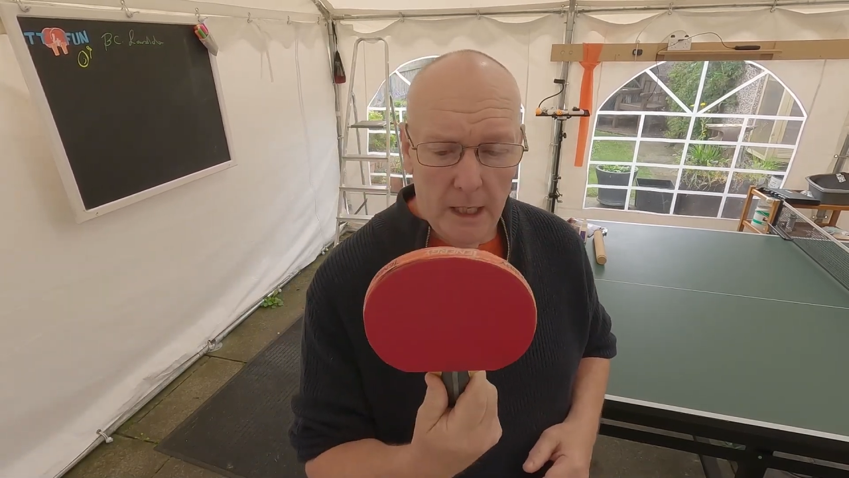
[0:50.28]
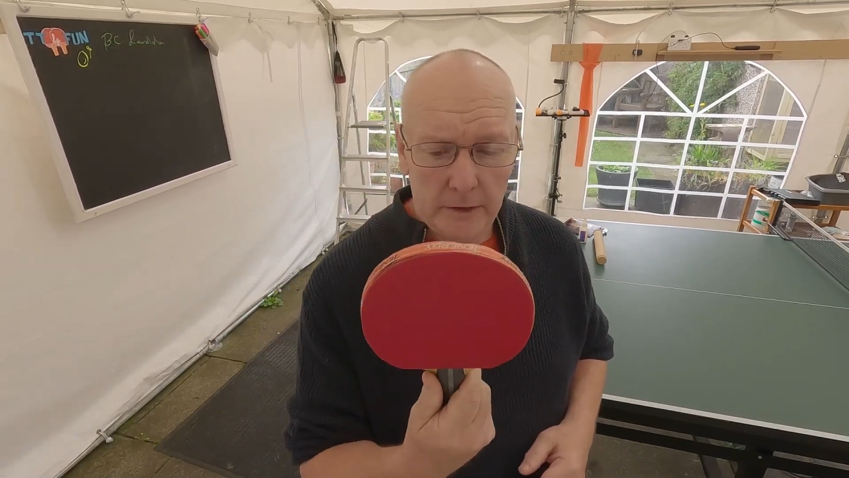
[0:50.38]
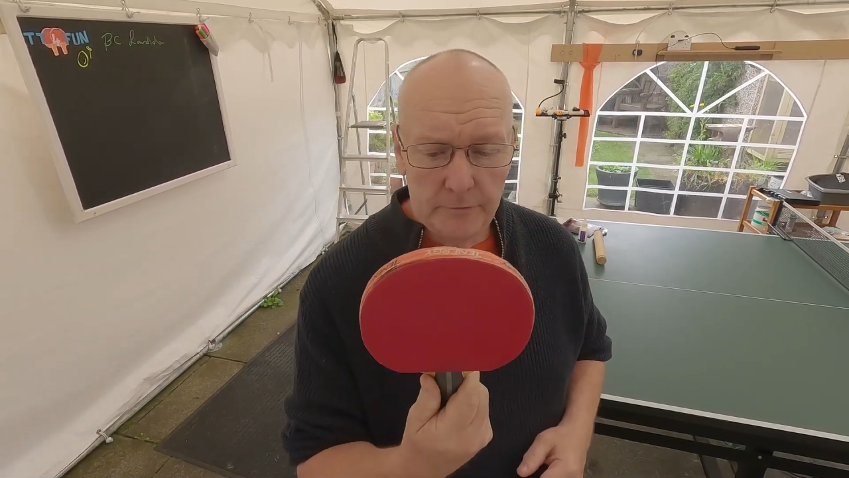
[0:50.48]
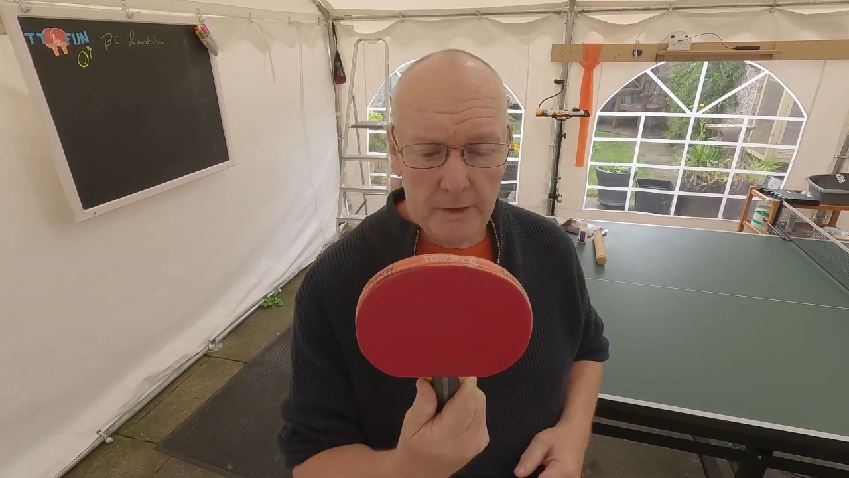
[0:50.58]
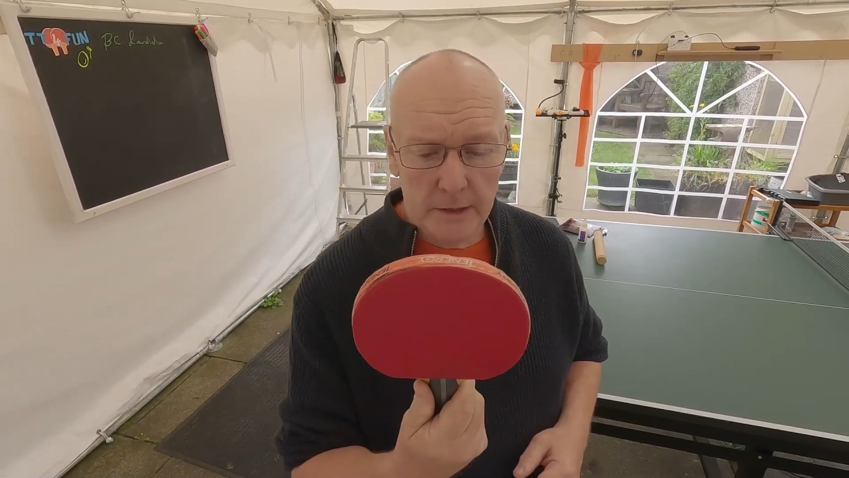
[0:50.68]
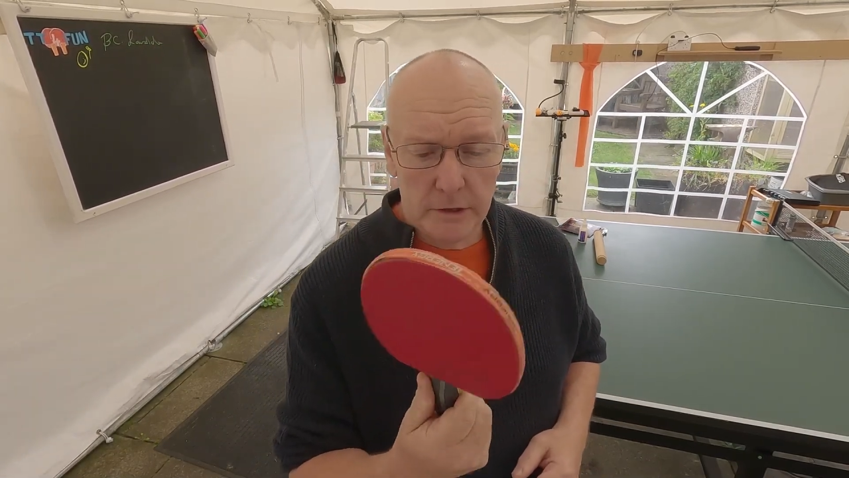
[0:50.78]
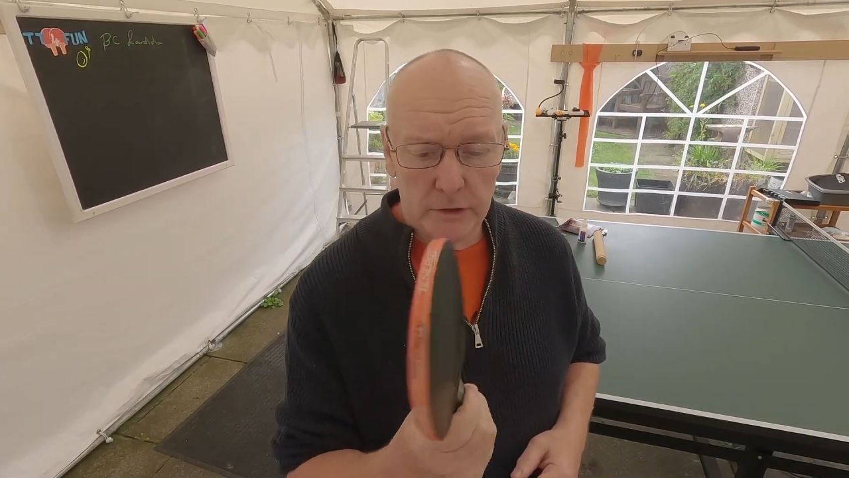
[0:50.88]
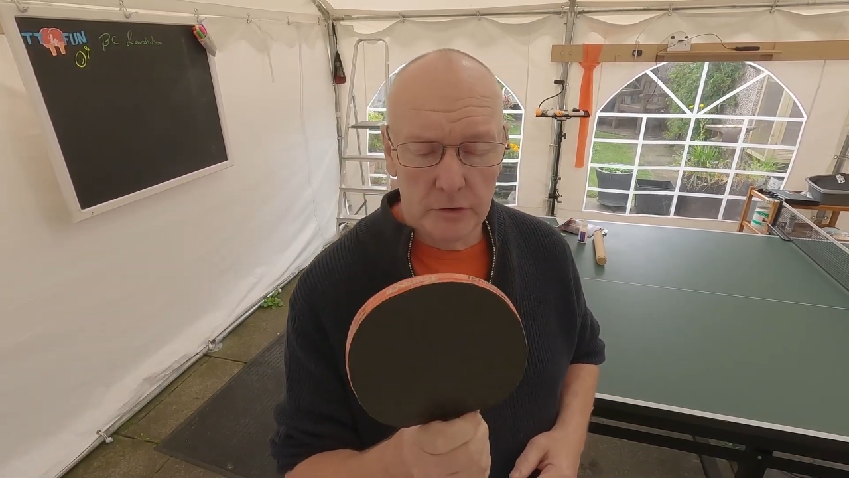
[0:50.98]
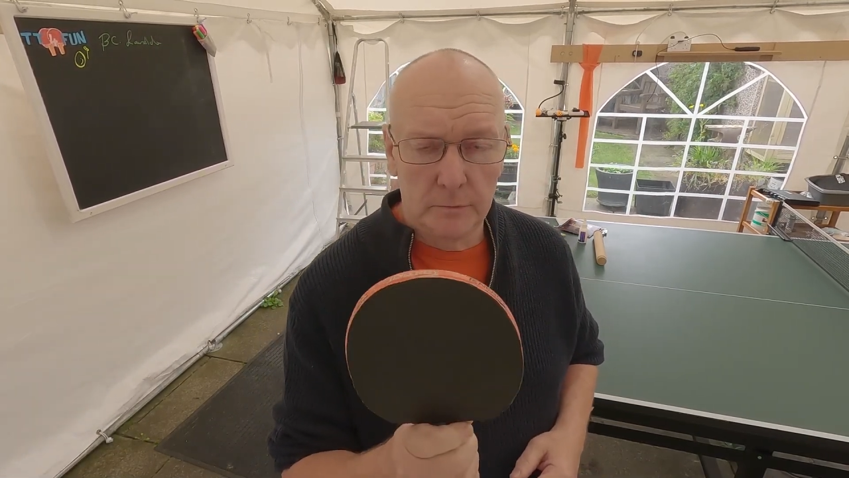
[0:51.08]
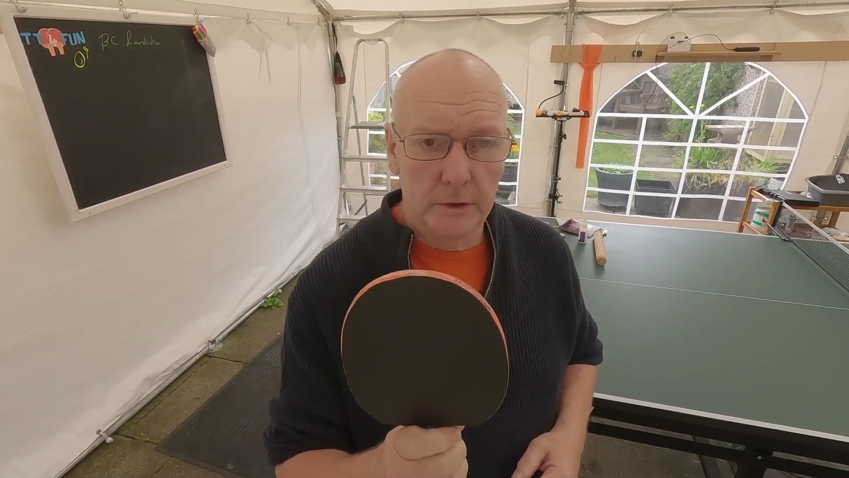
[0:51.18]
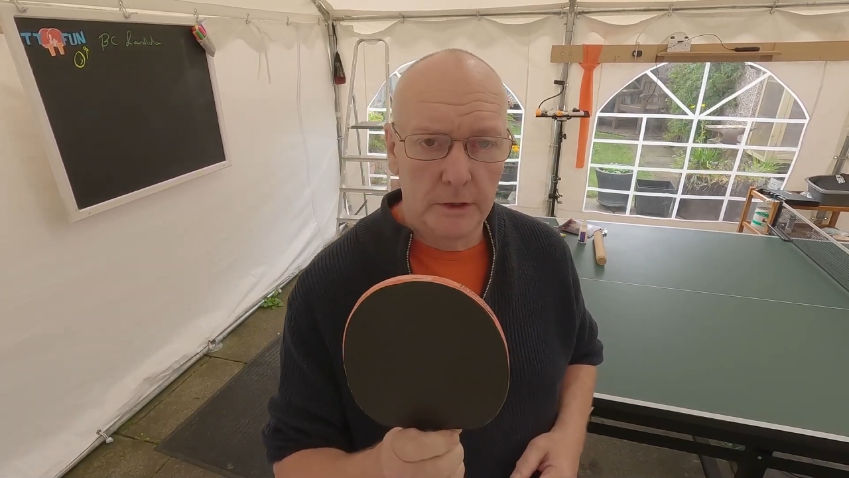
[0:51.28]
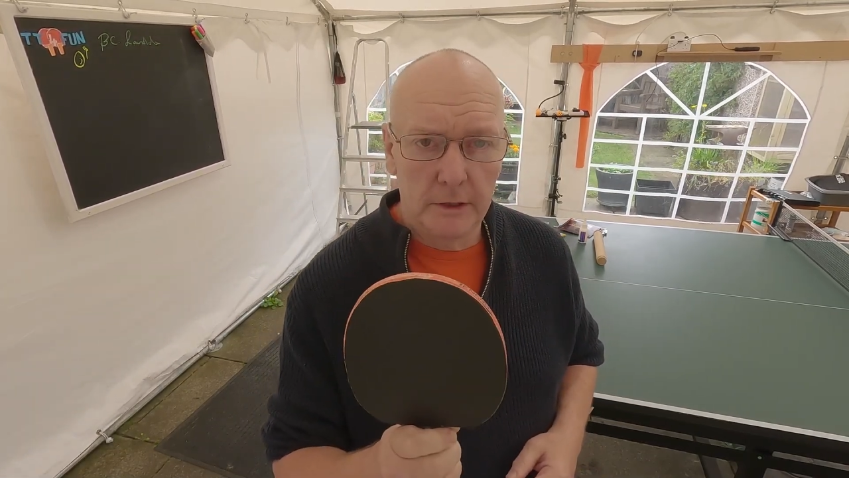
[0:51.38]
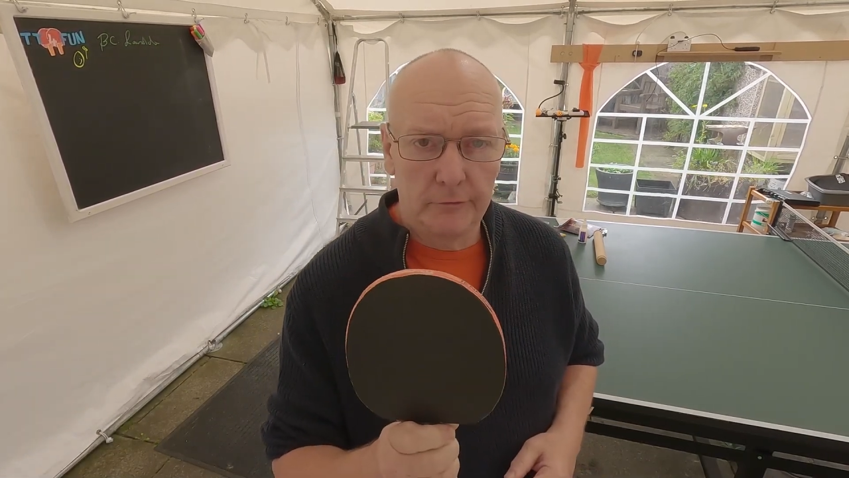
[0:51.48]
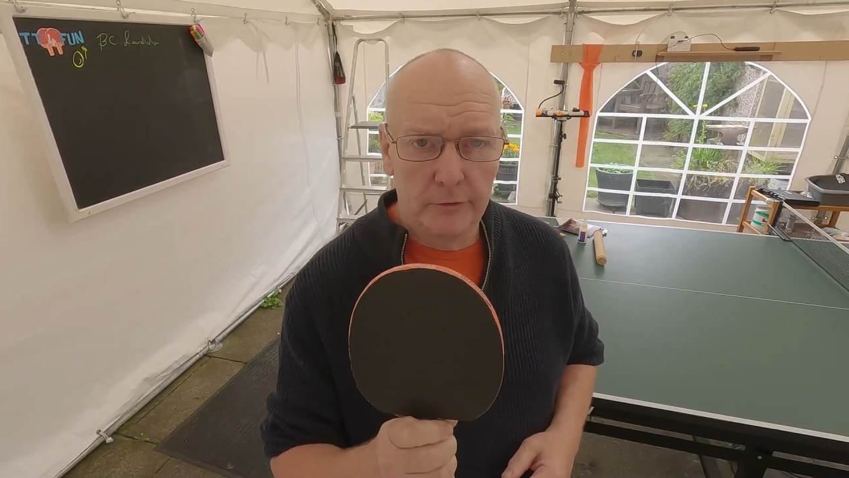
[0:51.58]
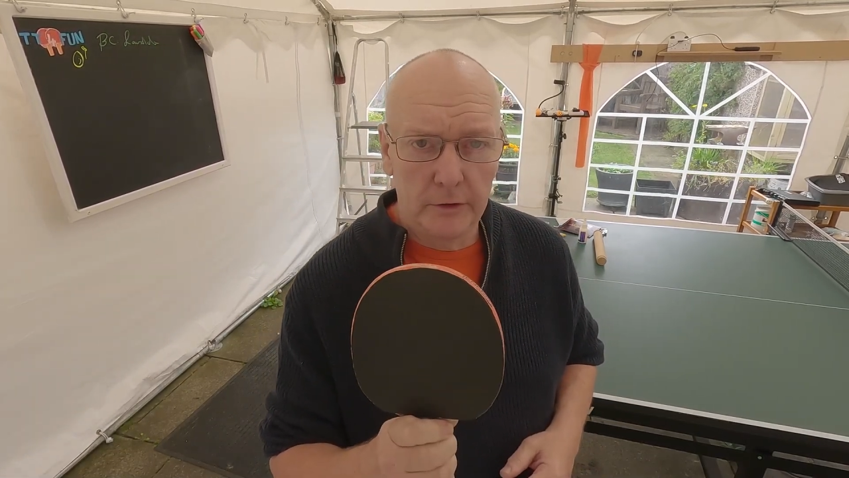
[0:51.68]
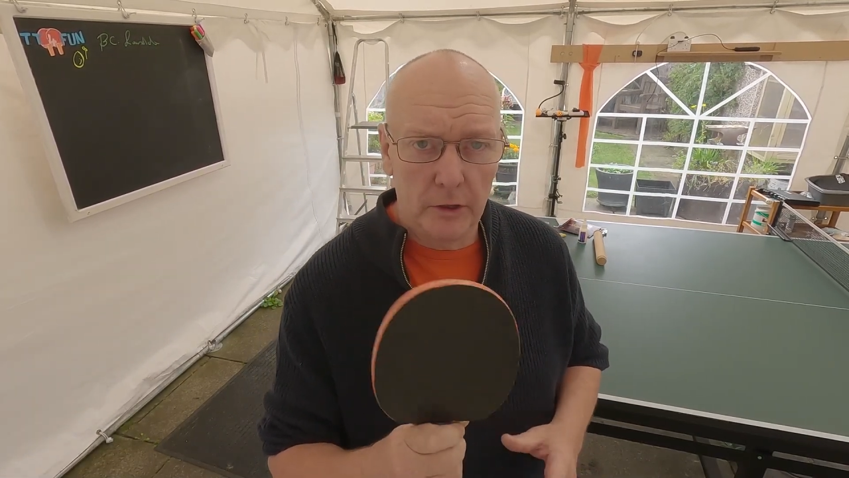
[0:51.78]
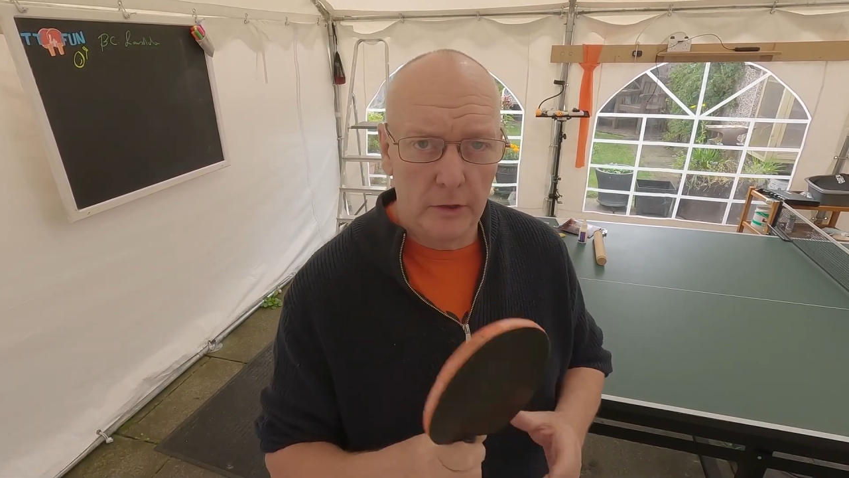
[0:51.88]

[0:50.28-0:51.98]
He's fancying something different